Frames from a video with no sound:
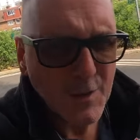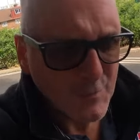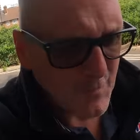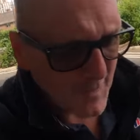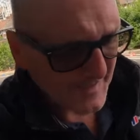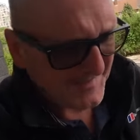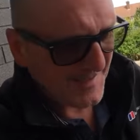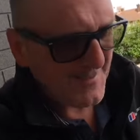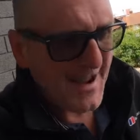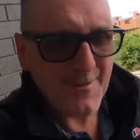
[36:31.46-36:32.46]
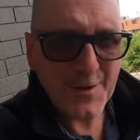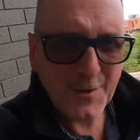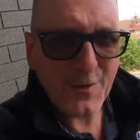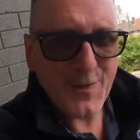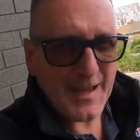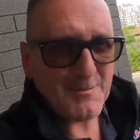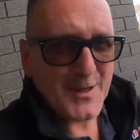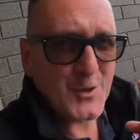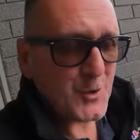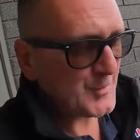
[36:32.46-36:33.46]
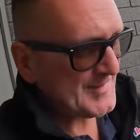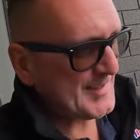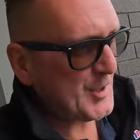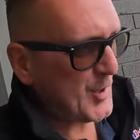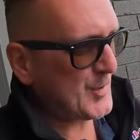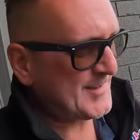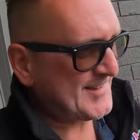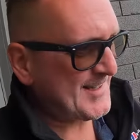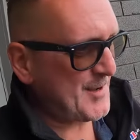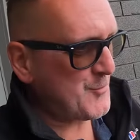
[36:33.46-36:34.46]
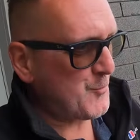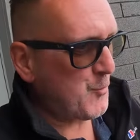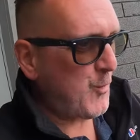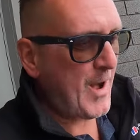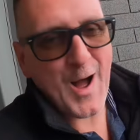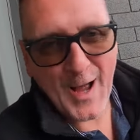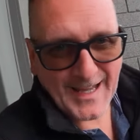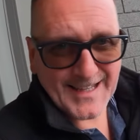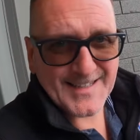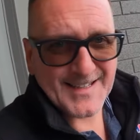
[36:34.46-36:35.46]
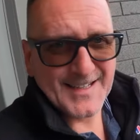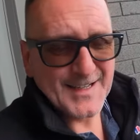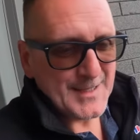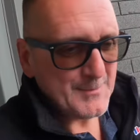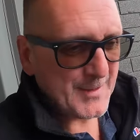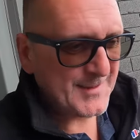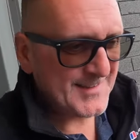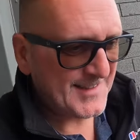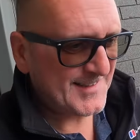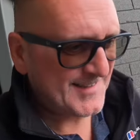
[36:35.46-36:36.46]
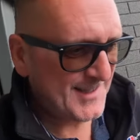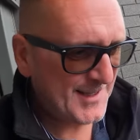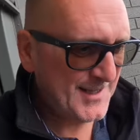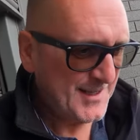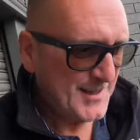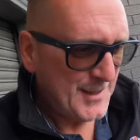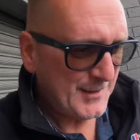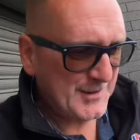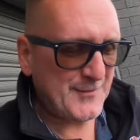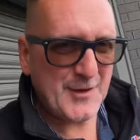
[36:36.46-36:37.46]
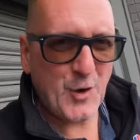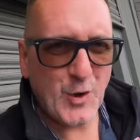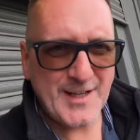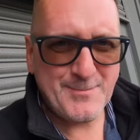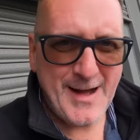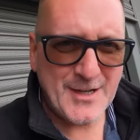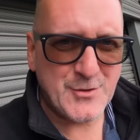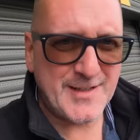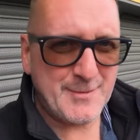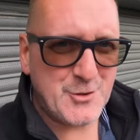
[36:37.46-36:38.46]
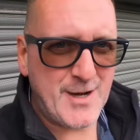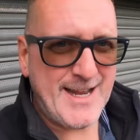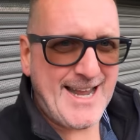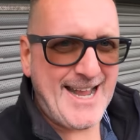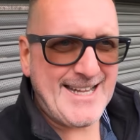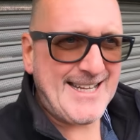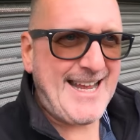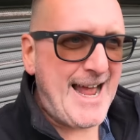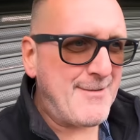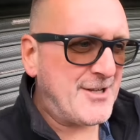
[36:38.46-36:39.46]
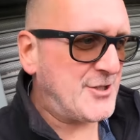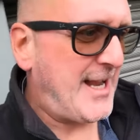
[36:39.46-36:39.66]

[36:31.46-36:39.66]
Right, so now another thing, because the car's so wide, because of all its batteries, we're trying to get in the garage